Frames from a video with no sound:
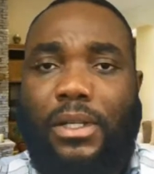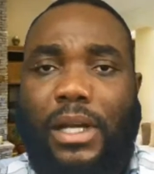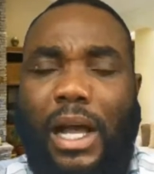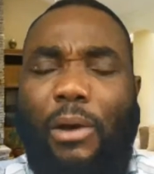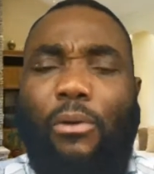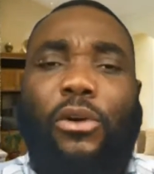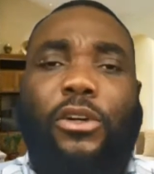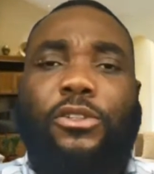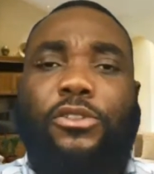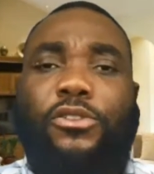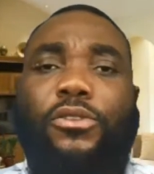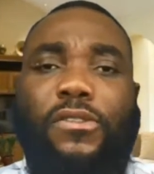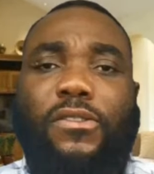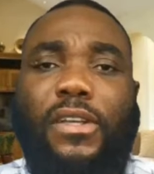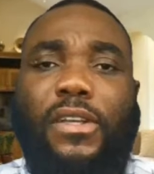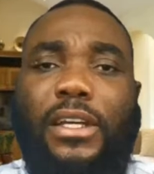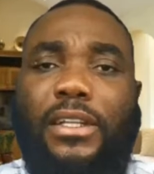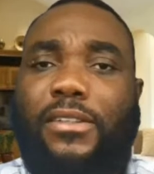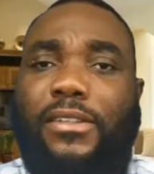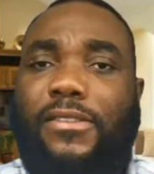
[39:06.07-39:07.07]
I want you to
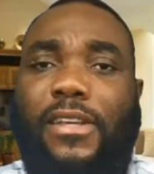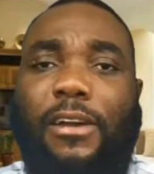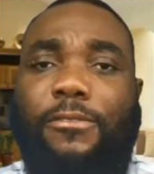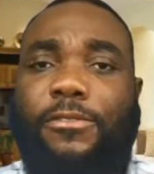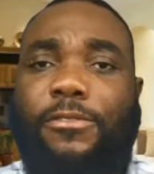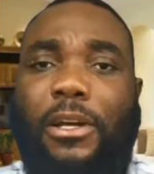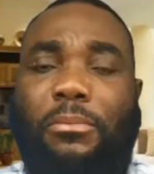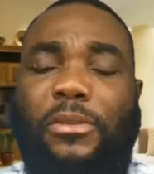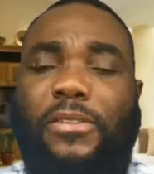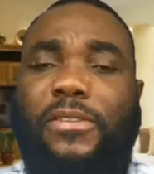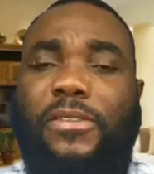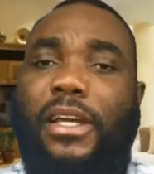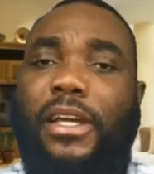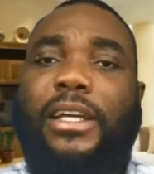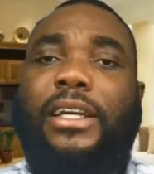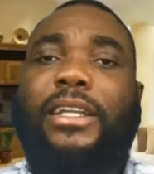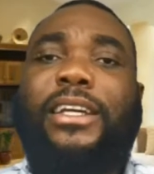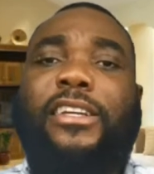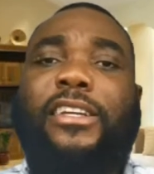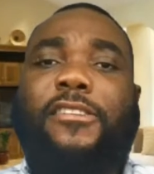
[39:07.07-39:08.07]
say this after me. Say,
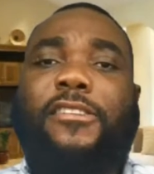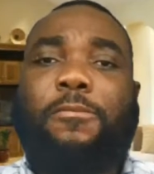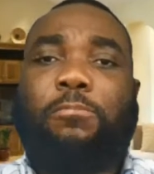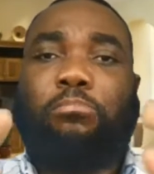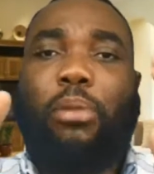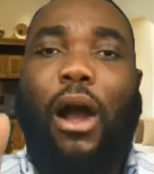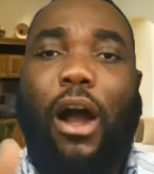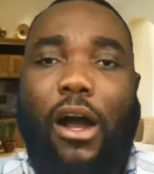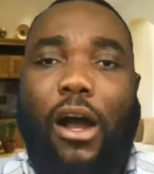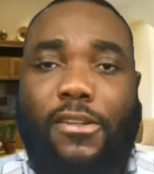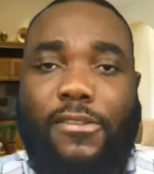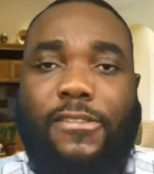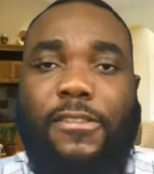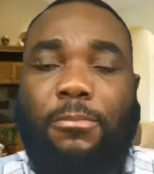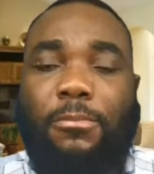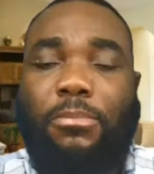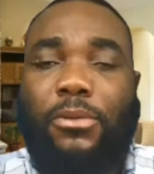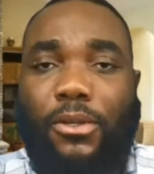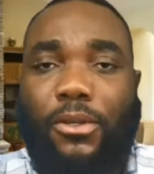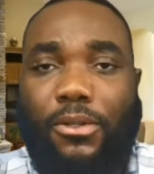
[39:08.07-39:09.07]
it is
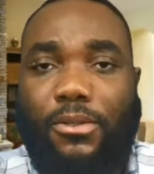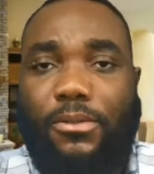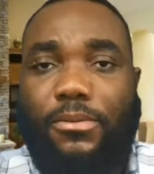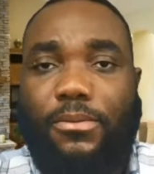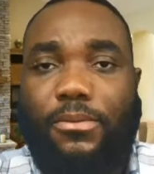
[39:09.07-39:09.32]
possible.